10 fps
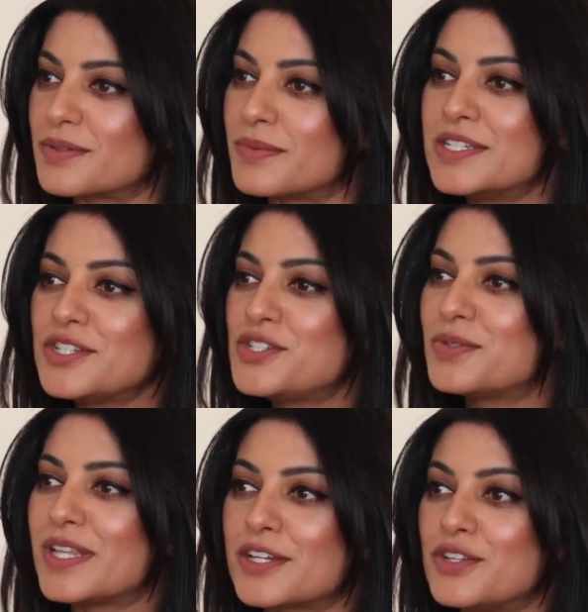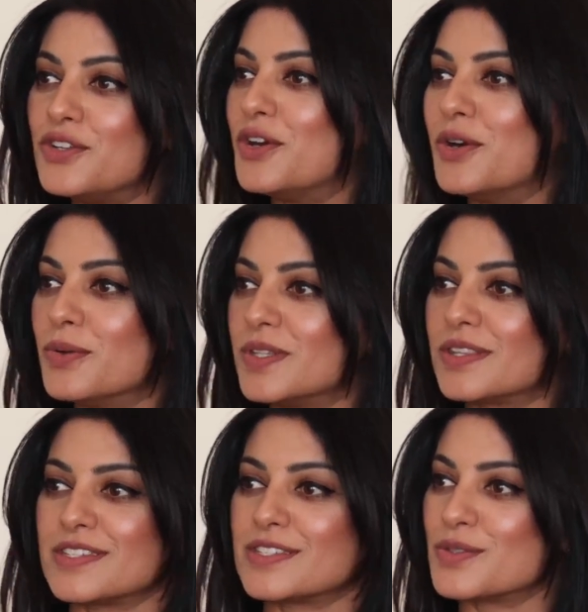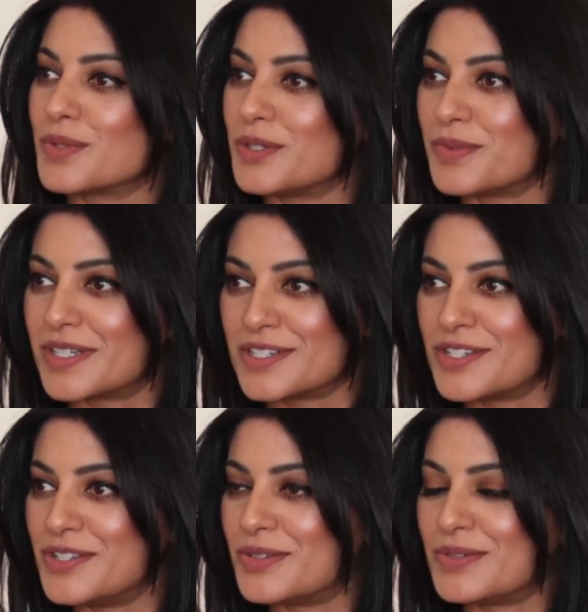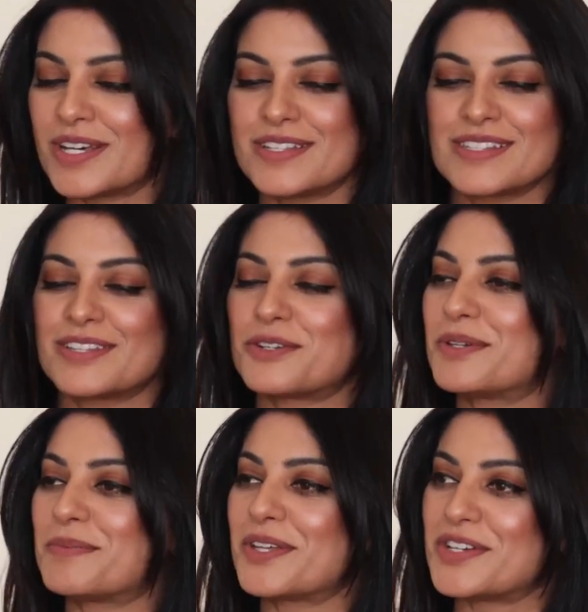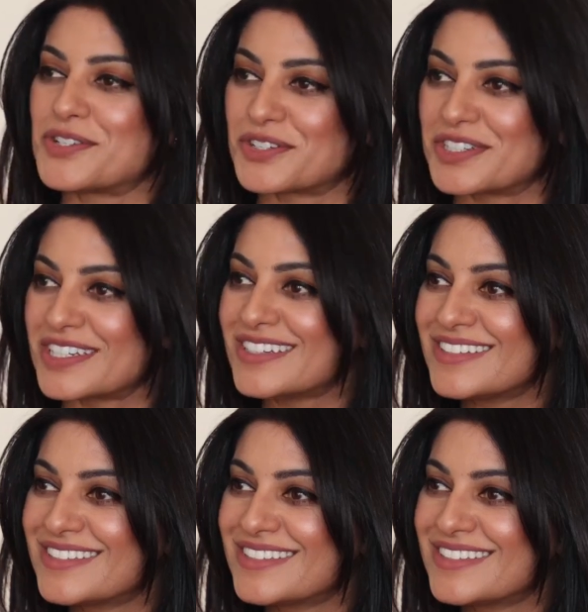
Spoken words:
When did you like know that this is what you wanted to do? Tell us a little bit about that journey.